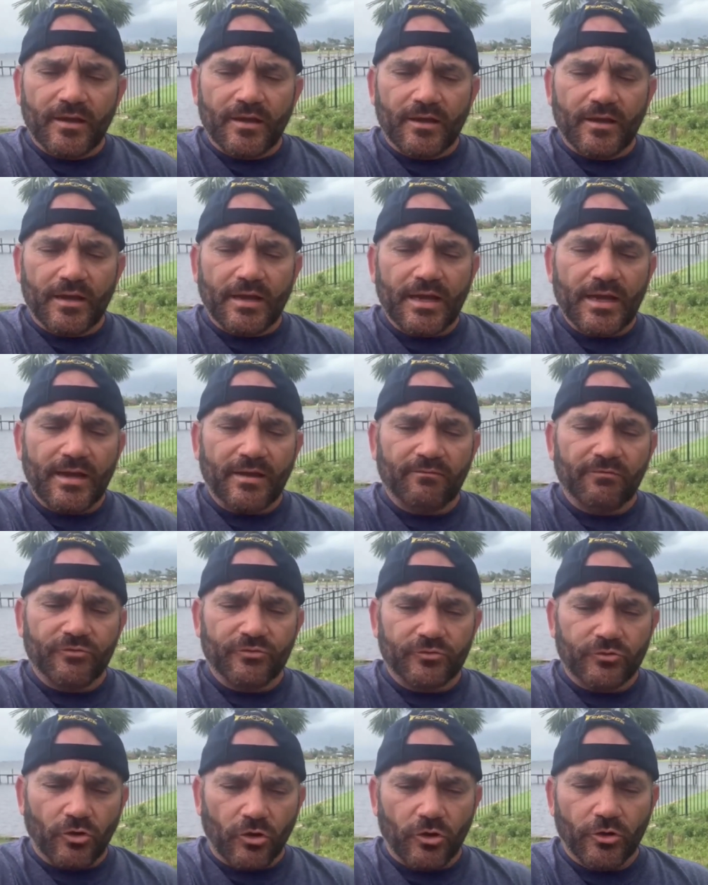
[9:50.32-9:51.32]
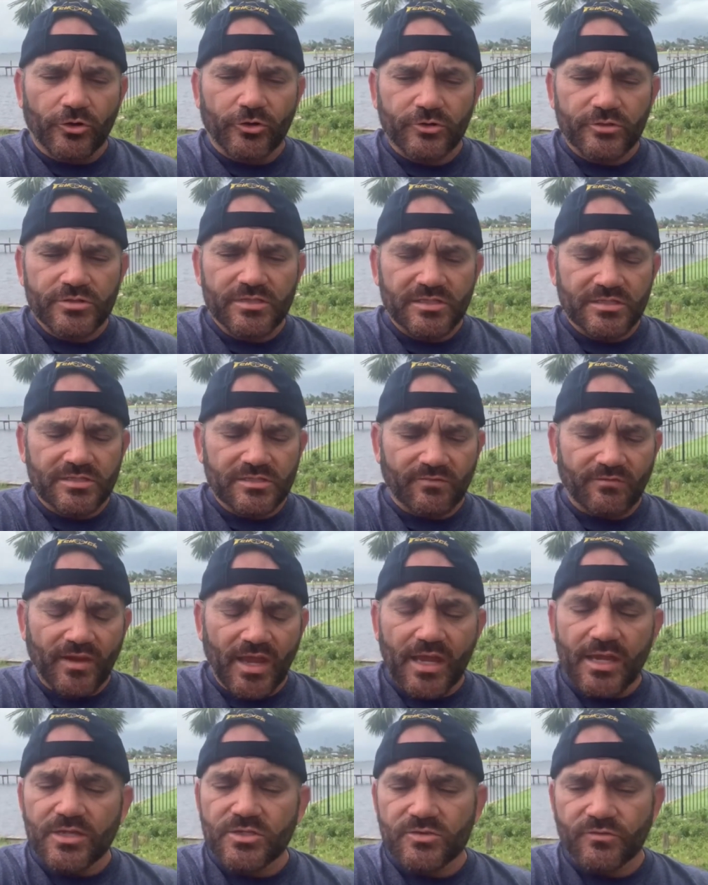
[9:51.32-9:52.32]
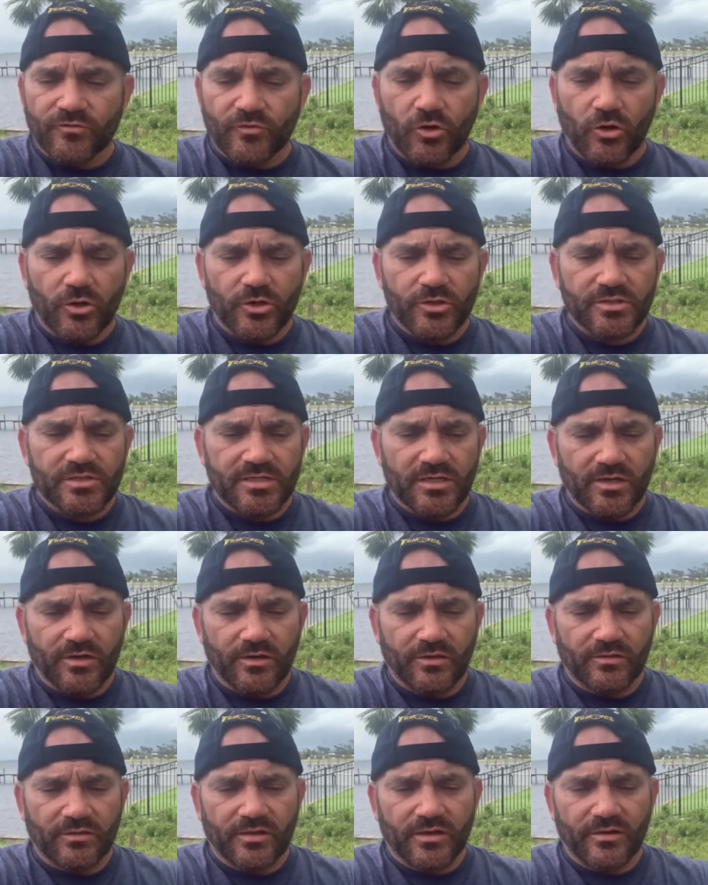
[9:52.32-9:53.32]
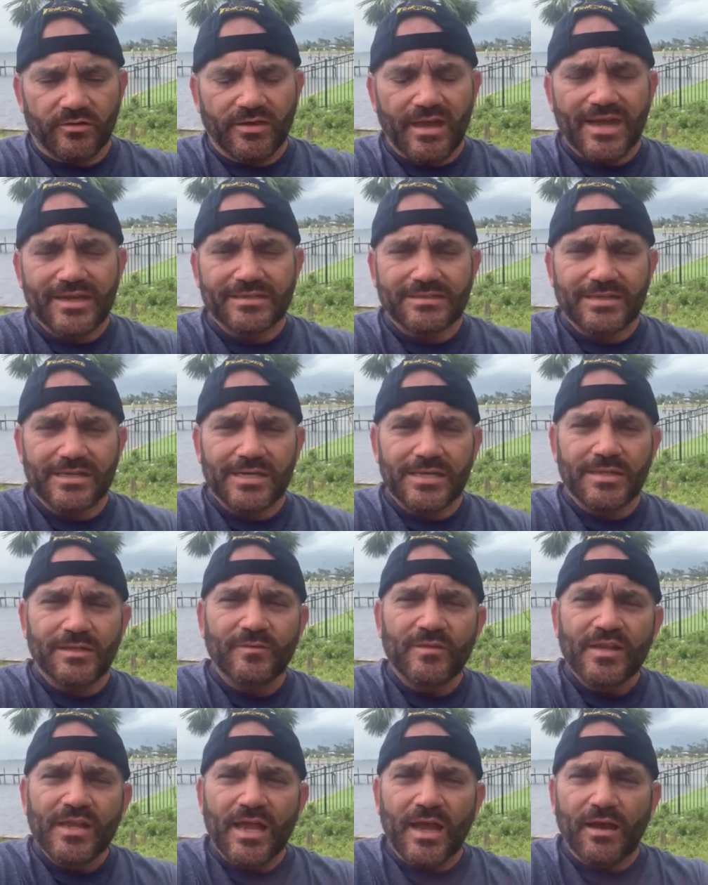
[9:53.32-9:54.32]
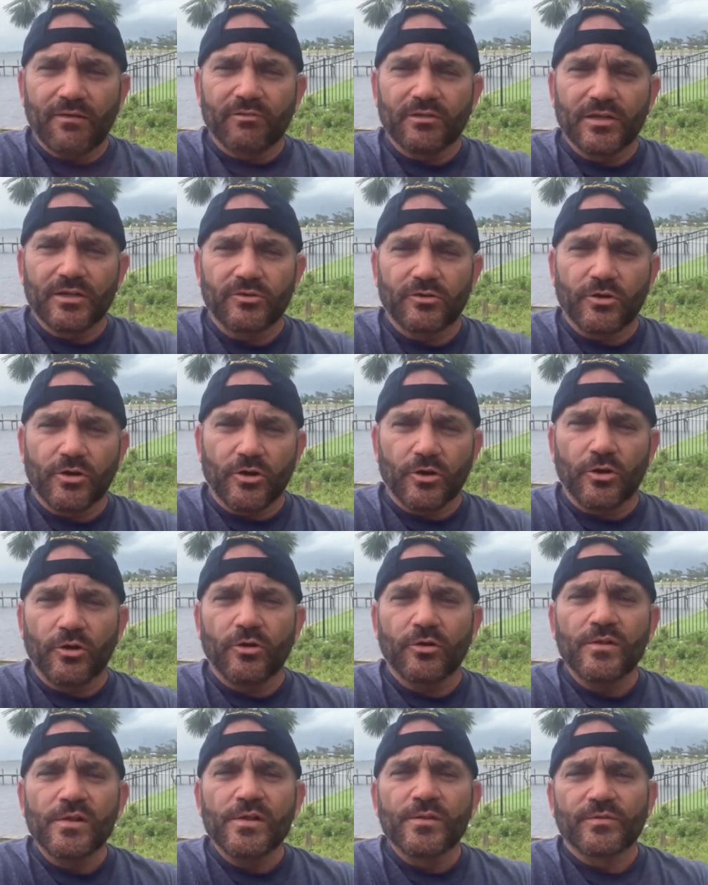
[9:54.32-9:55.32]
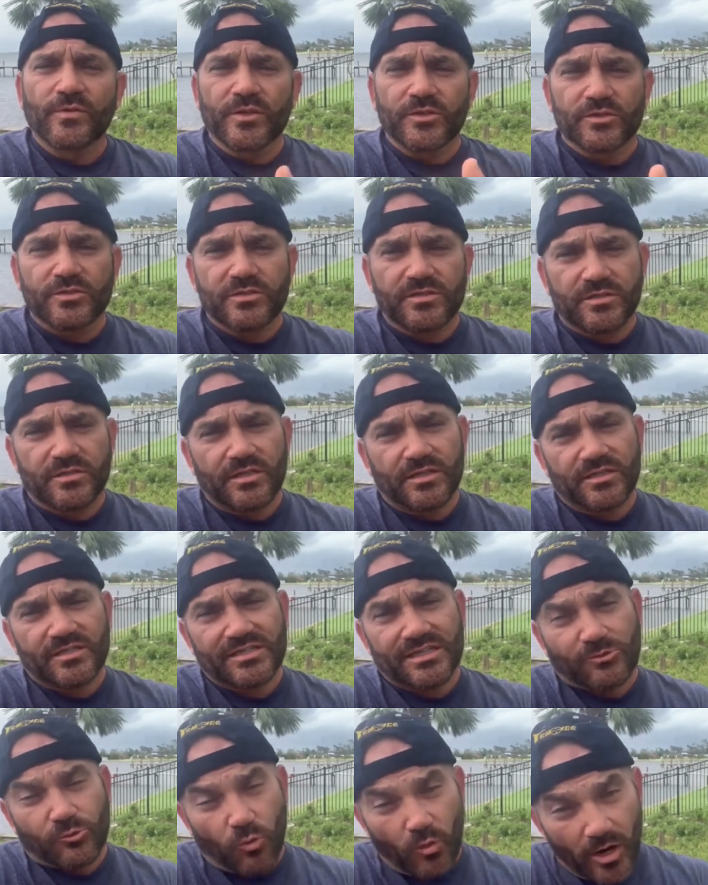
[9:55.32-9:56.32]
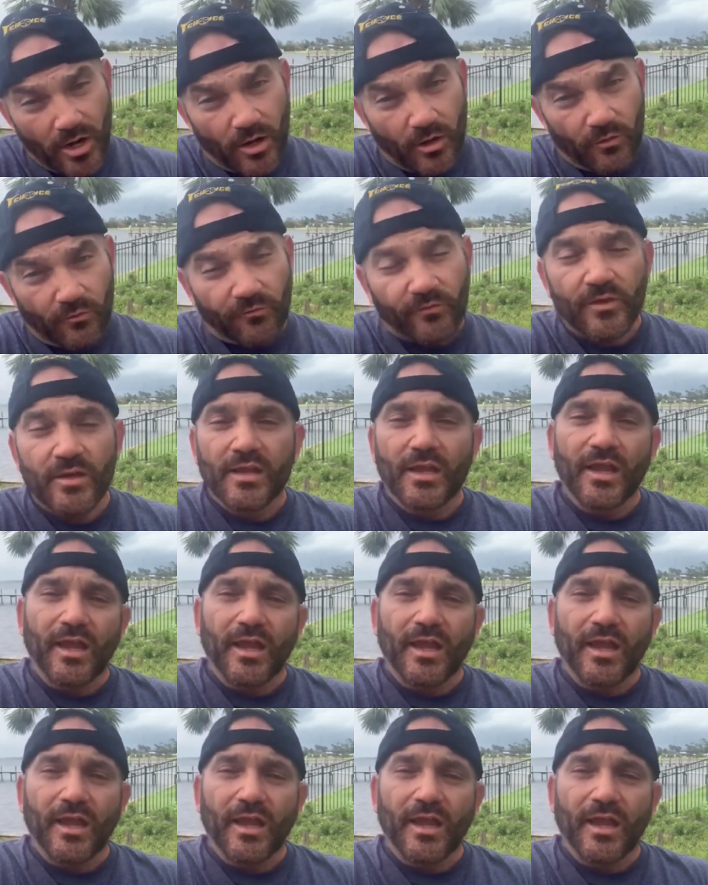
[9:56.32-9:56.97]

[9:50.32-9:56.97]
I have daughters. It's of age, of course. They're 19. I have a little girl that's 12.